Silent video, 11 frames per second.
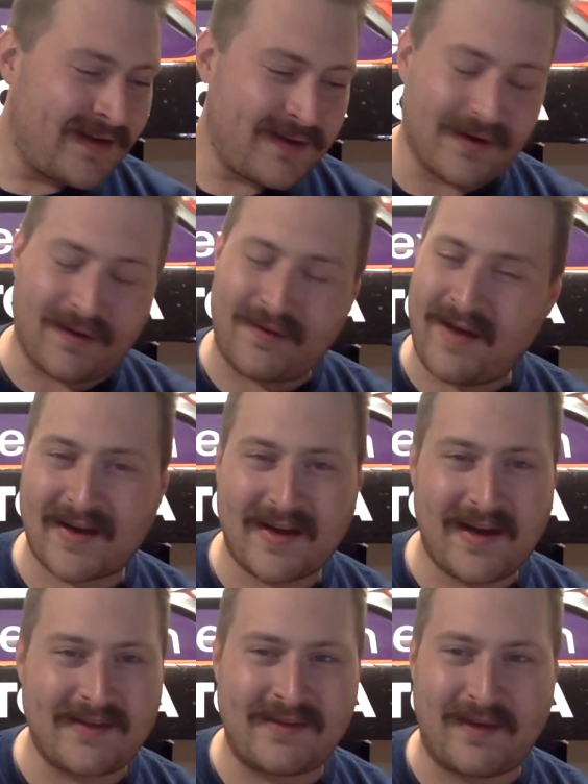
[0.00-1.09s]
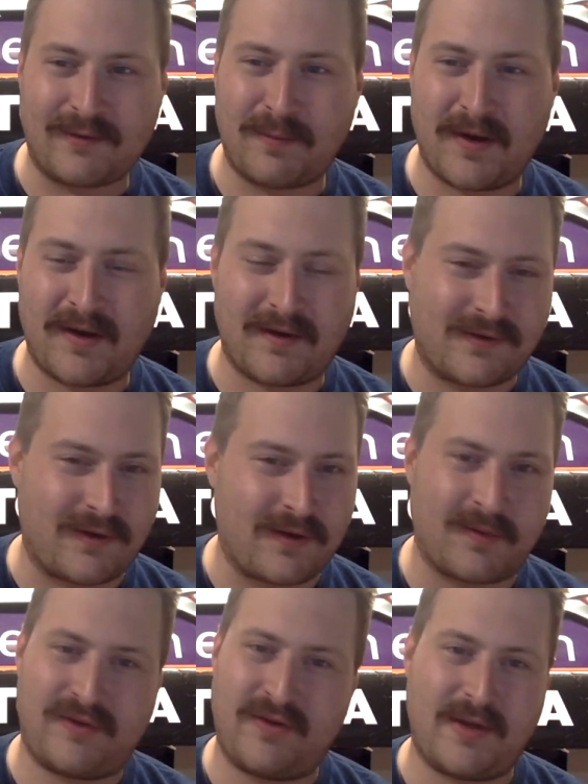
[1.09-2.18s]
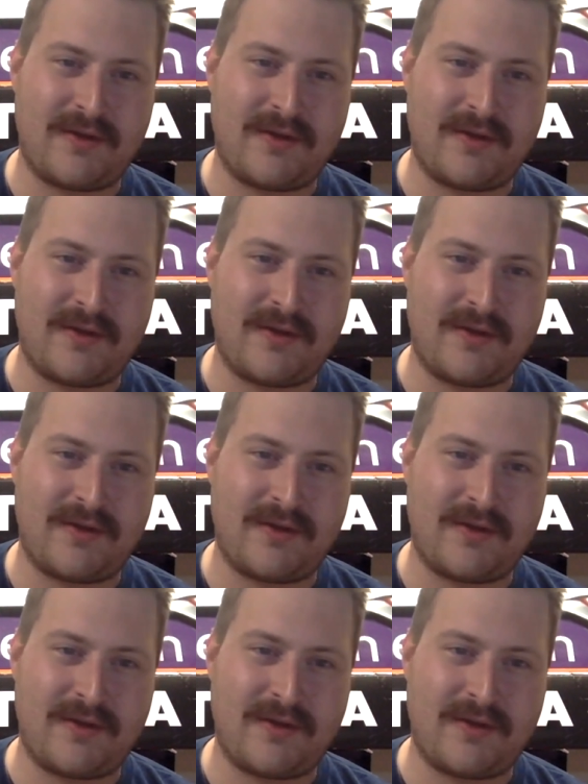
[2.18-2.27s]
You had a lot of guys self-spinning. It started with Jimmy